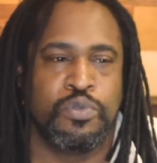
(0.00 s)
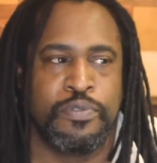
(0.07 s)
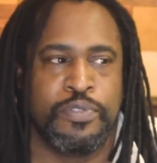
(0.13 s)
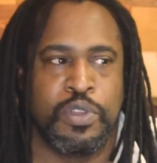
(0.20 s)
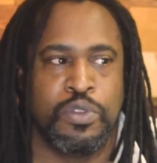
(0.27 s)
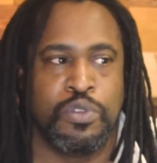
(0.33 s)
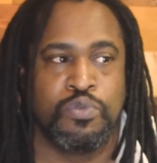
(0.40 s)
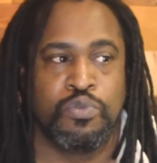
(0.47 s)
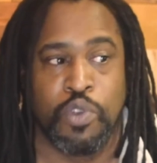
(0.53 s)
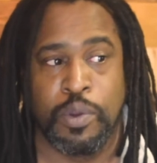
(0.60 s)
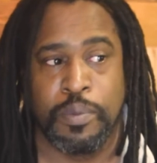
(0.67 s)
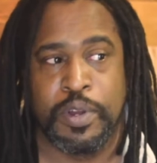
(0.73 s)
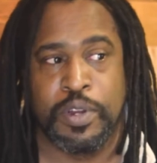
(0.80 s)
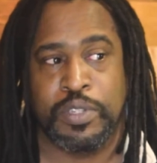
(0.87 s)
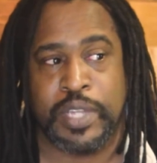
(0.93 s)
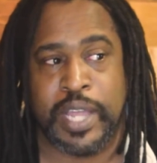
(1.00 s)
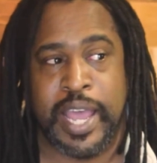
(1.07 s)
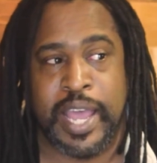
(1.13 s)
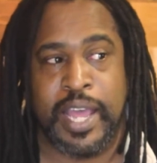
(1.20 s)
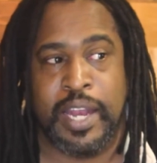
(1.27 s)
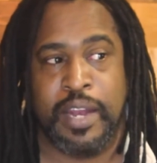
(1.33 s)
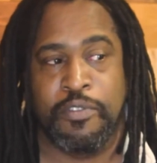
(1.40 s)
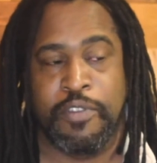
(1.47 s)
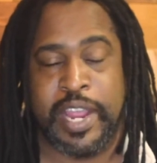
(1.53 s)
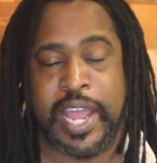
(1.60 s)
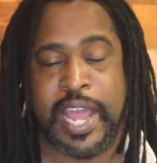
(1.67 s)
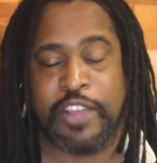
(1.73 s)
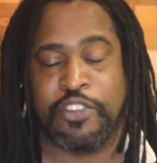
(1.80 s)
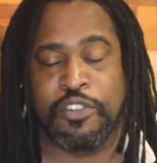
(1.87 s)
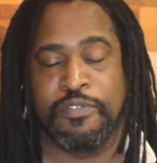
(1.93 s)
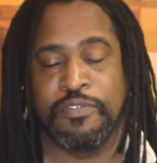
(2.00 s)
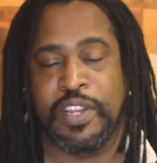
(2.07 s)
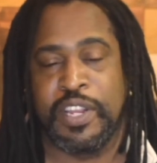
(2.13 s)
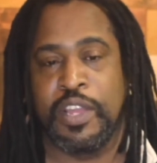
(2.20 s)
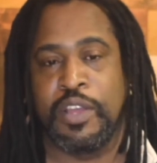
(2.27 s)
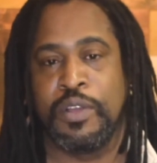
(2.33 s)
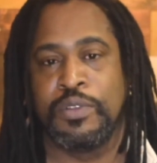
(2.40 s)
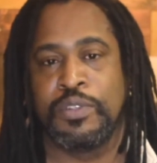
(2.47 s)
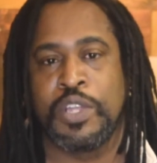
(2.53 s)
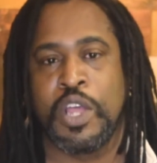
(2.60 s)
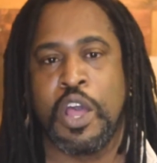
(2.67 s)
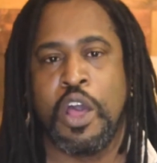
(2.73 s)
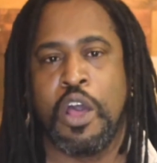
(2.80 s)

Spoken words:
reviews, rumors, and reaction videos